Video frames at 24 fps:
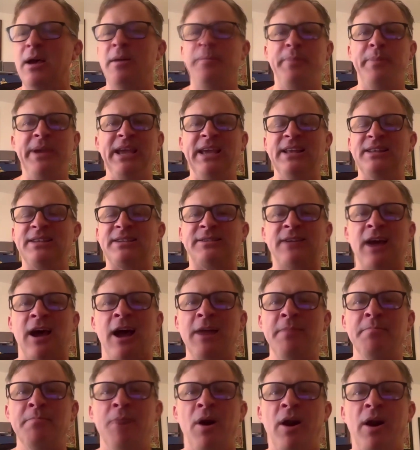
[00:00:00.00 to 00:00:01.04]
be it
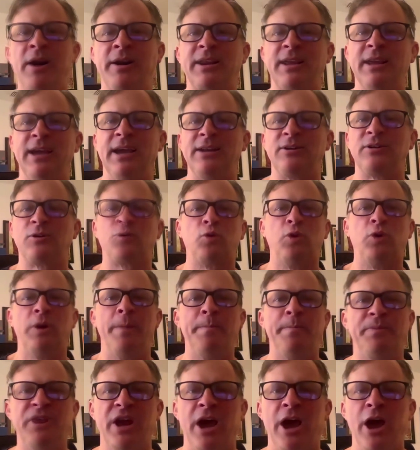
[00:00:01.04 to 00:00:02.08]
stock market,
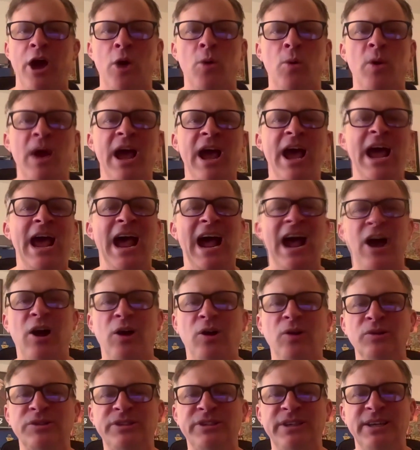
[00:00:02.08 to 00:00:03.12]
crypto,
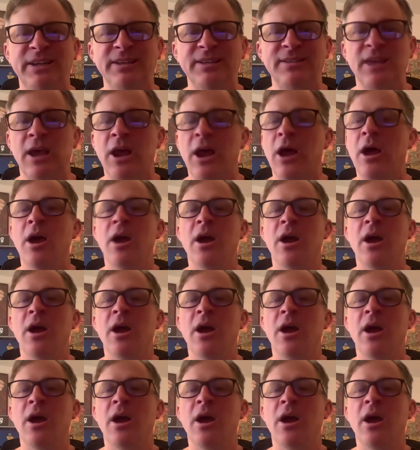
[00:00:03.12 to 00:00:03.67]
houses,